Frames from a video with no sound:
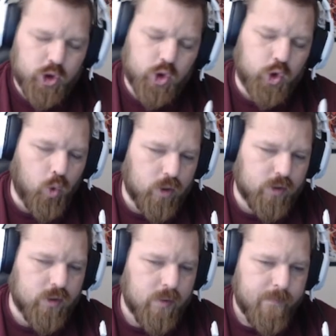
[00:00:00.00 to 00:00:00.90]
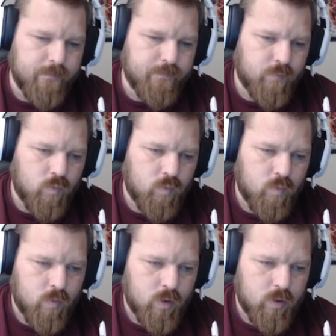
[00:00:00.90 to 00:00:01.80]
short,
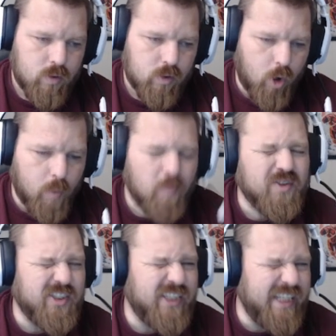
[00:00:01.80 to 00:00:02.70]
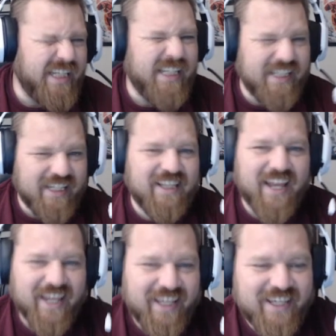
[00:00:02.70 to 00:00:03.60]
almost D and
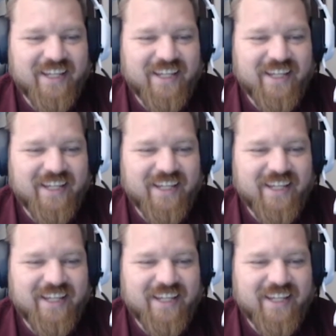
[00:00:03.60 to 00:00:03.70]
D-like